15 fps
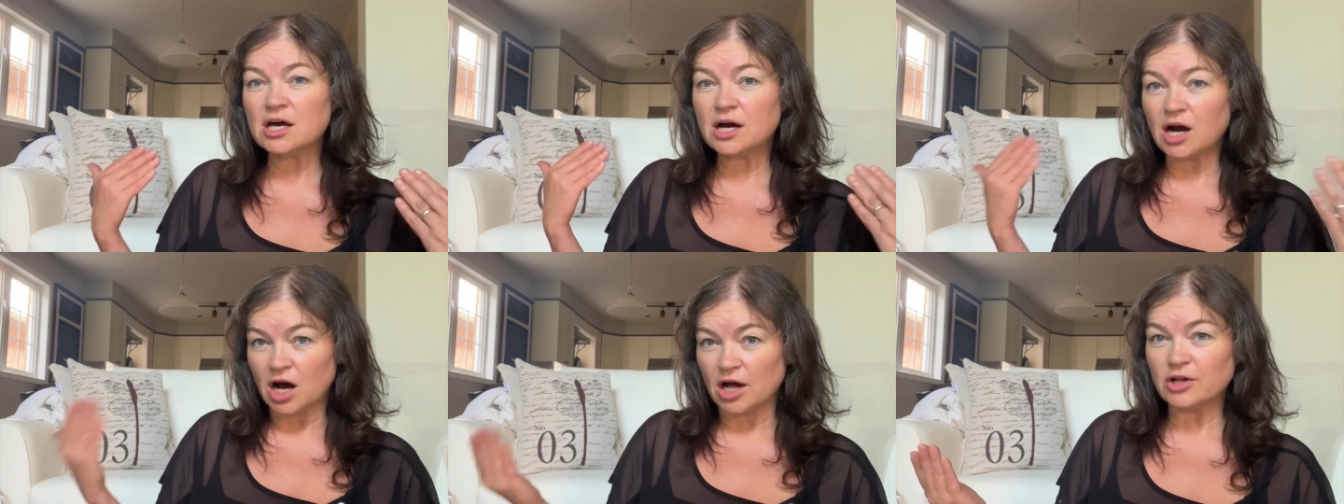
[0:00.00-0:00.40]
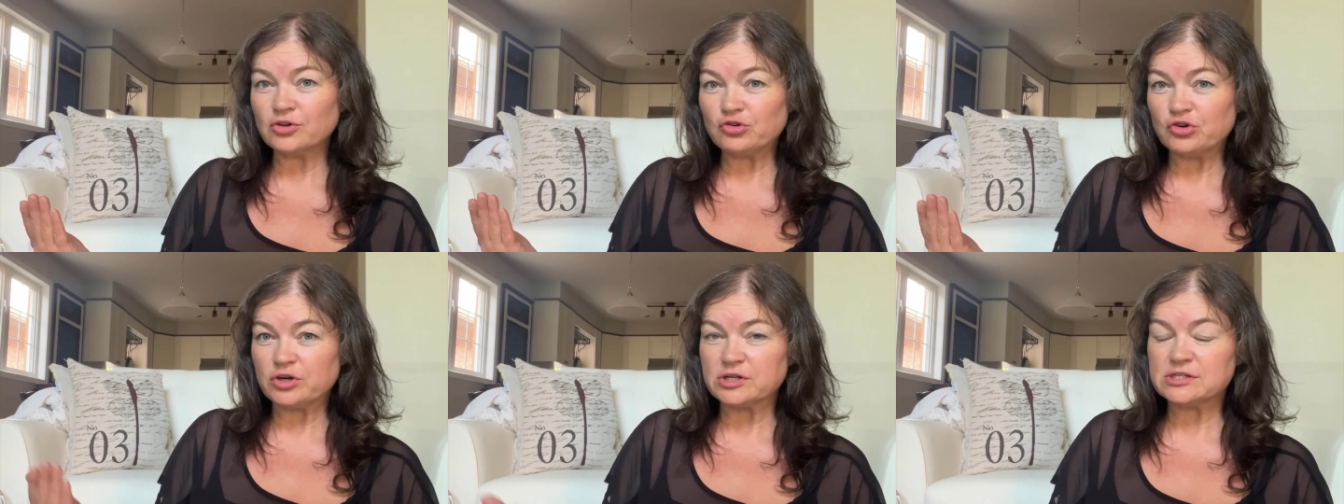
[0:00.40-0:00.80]

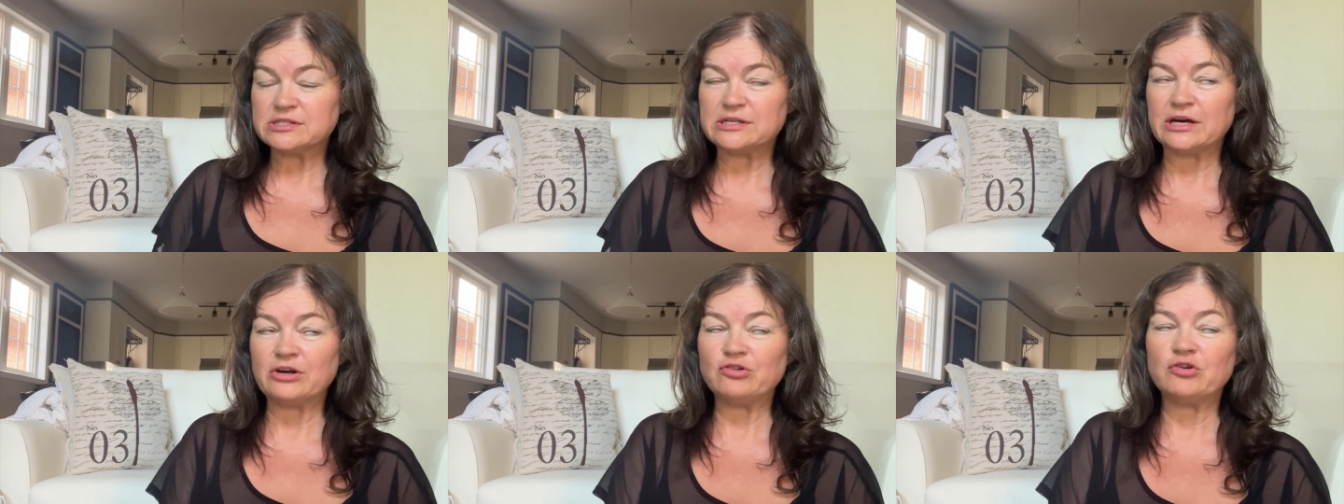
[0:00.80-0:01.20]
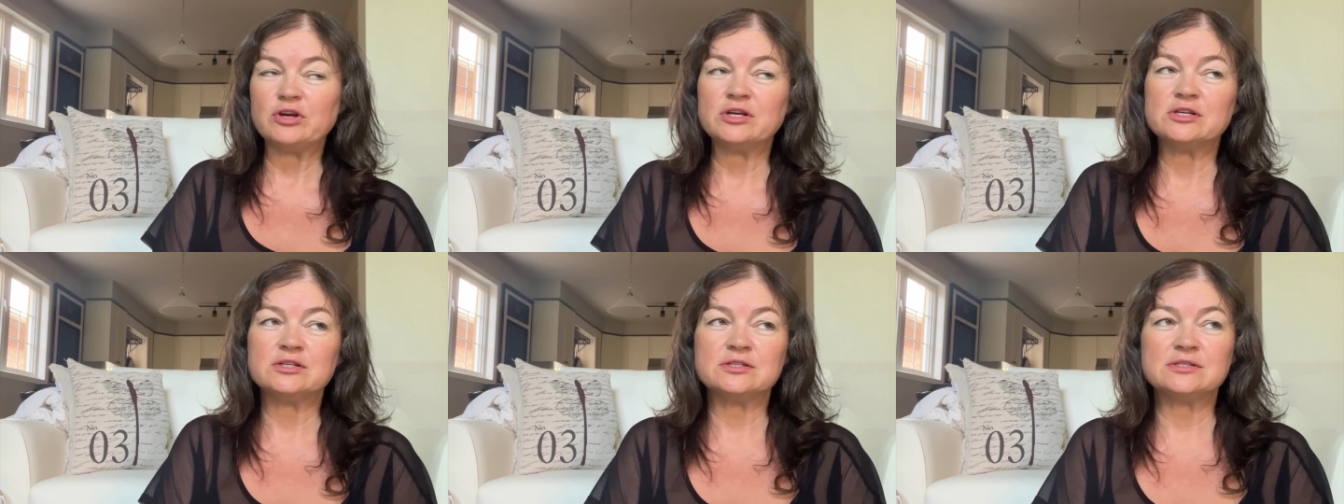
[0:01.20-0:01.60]
culture as such
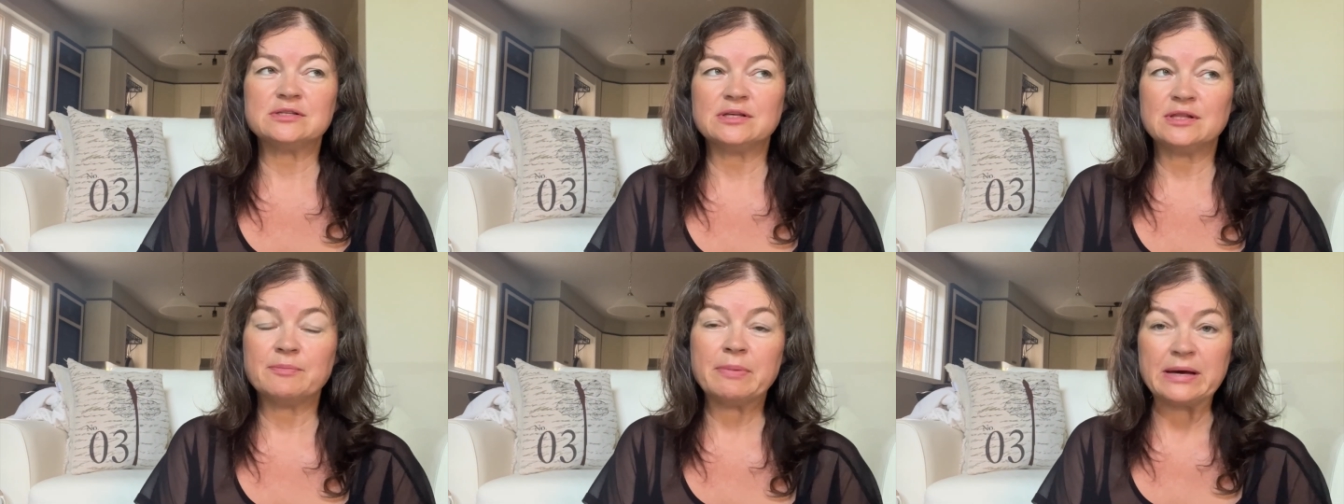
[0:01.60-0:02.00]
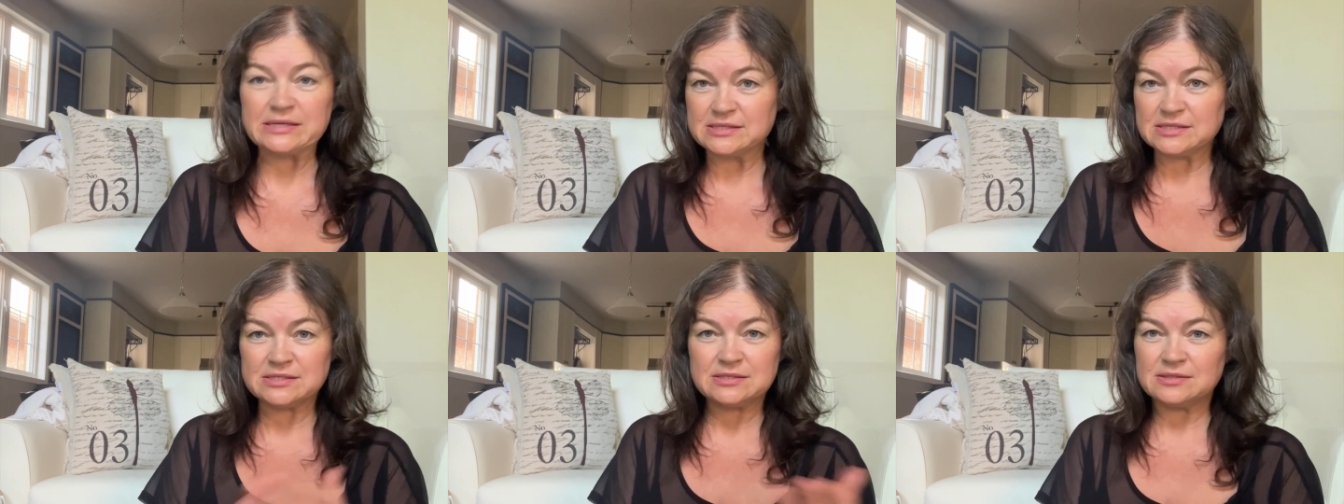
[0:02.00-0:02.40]
is the
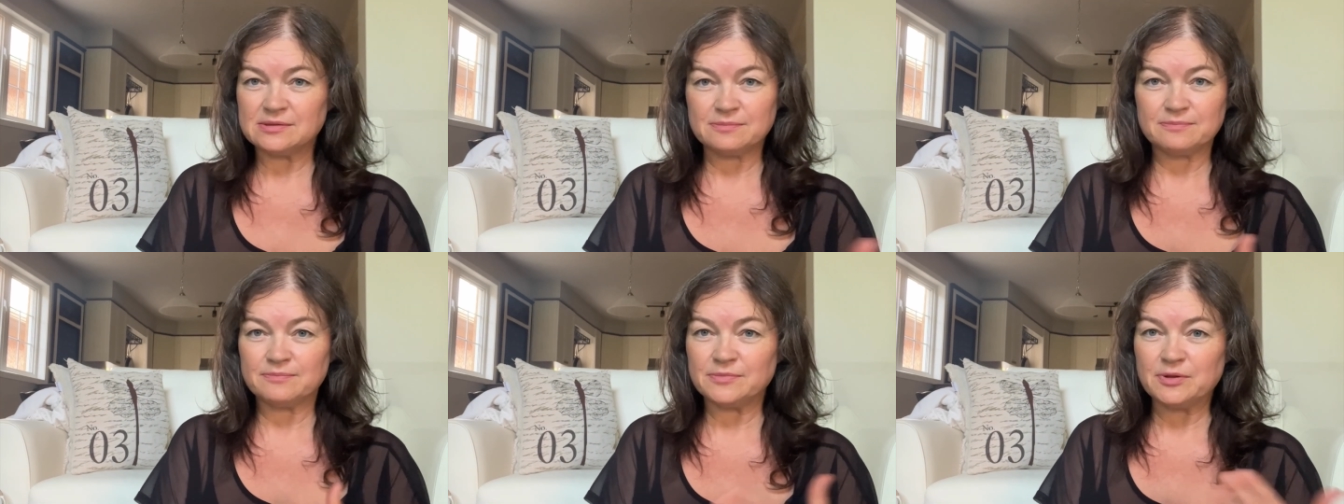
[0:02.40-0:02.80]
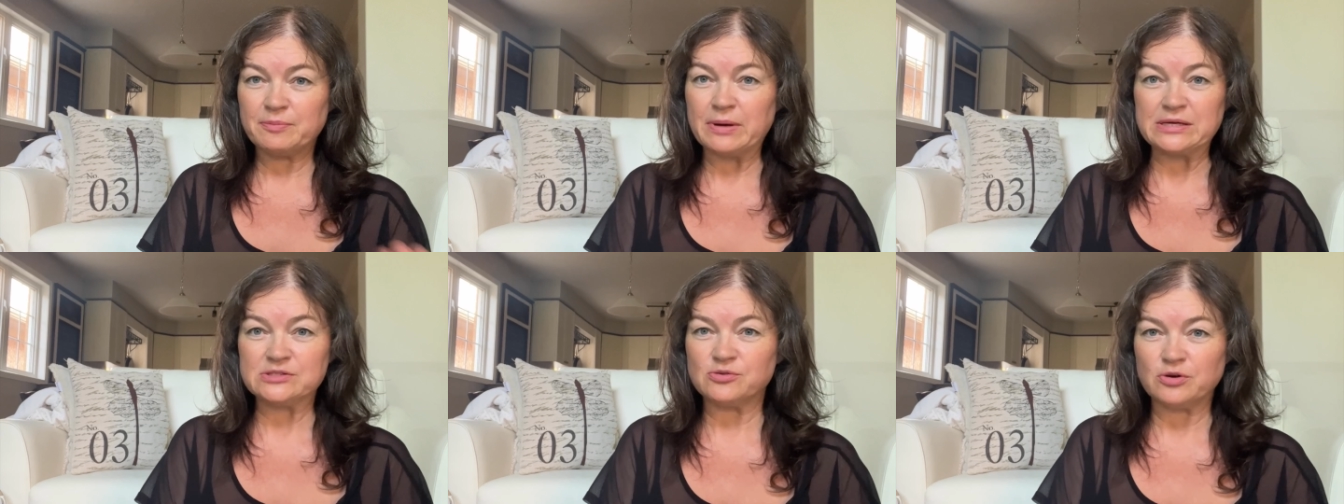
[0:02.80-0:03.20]
best
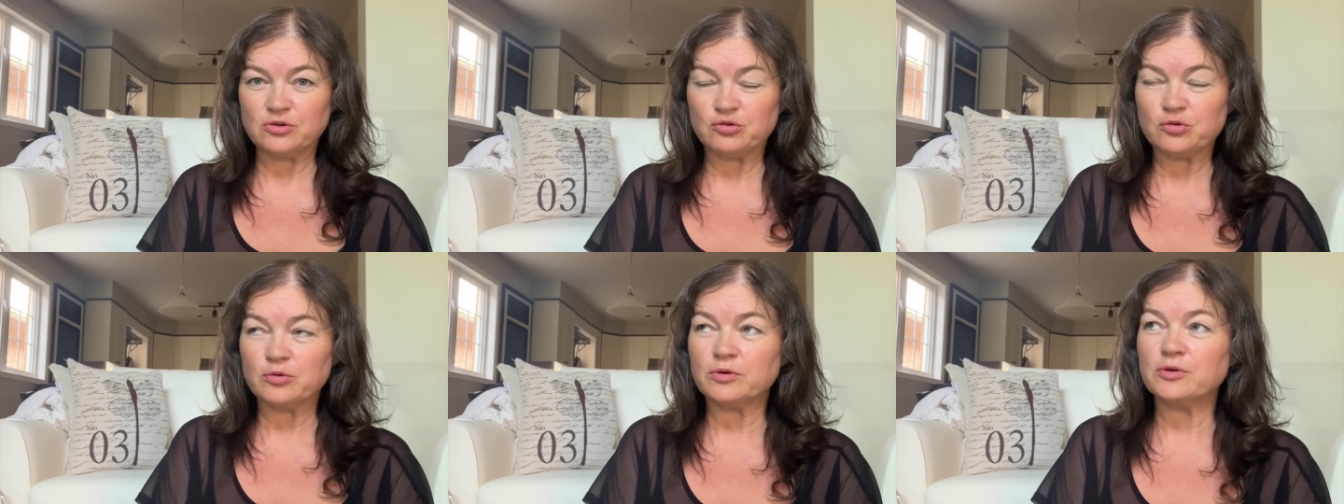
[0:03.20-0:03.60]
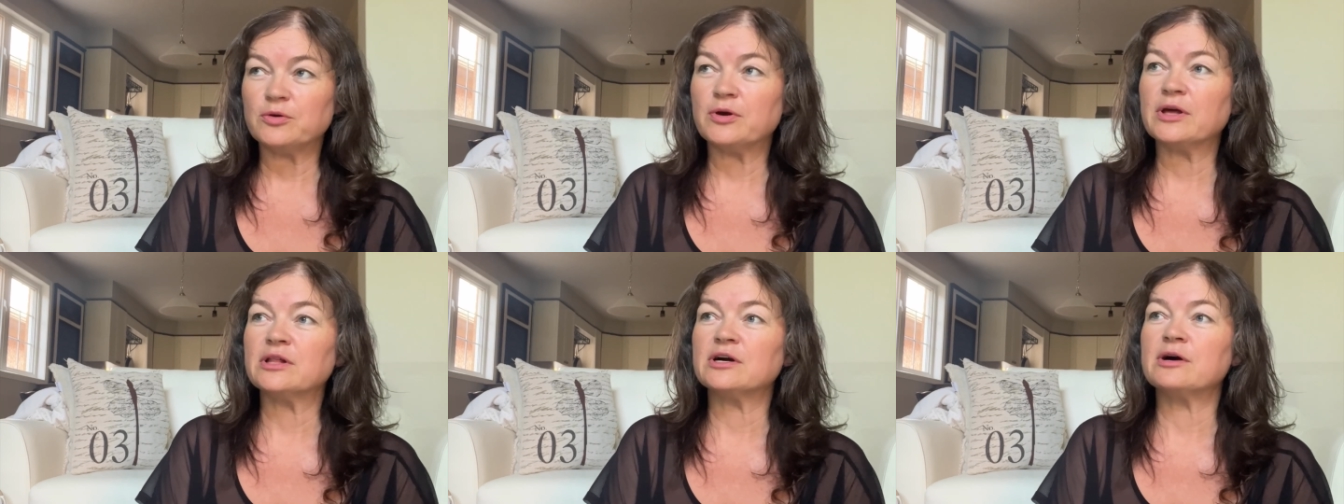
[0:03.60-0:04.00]
ritual you
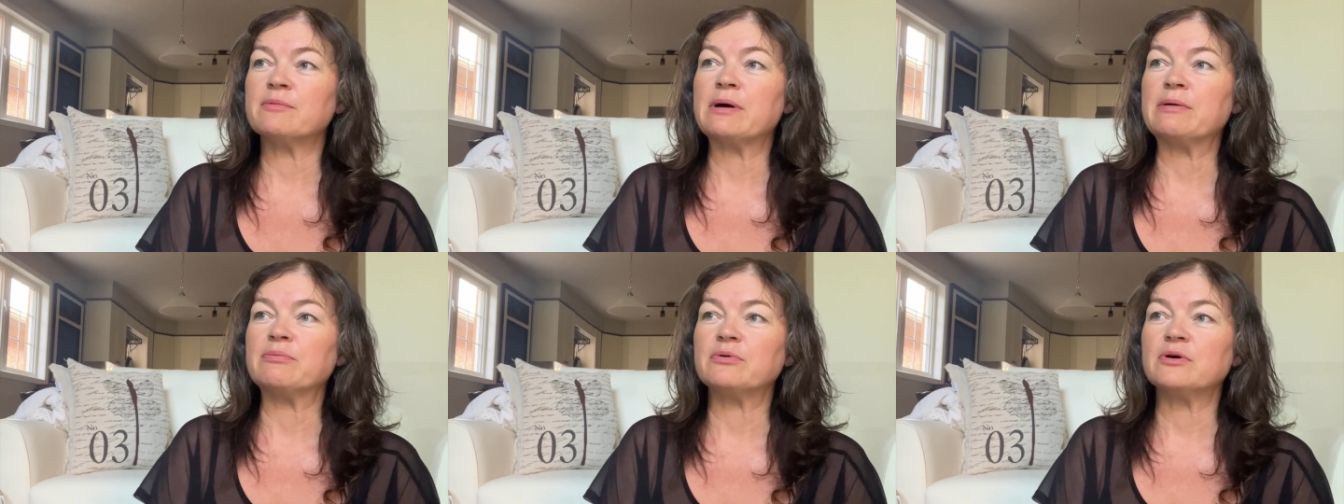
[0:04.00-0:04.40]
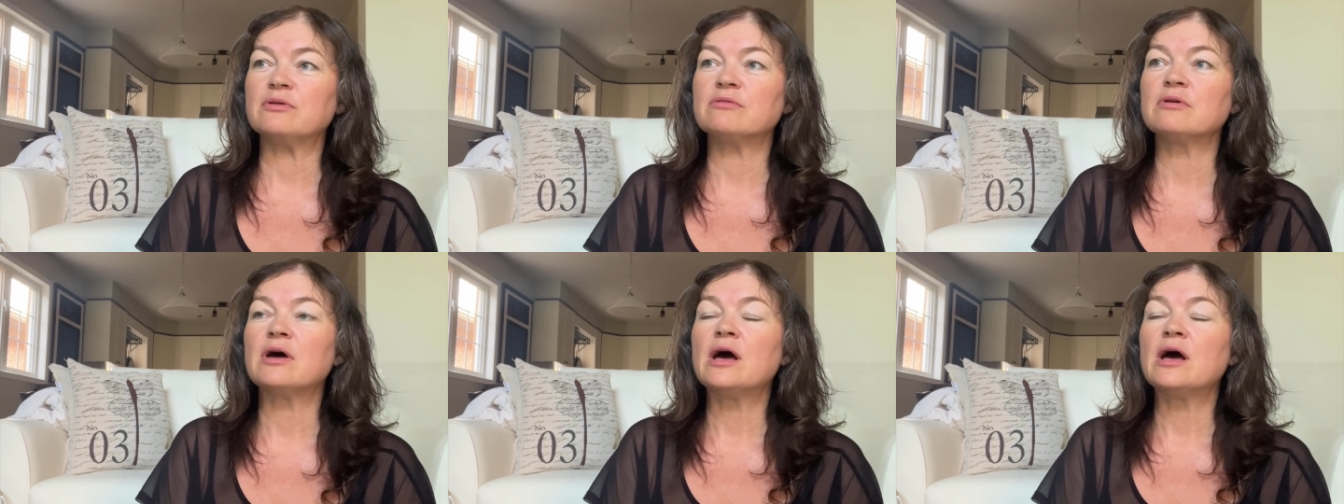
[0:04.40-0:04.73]
can come up with.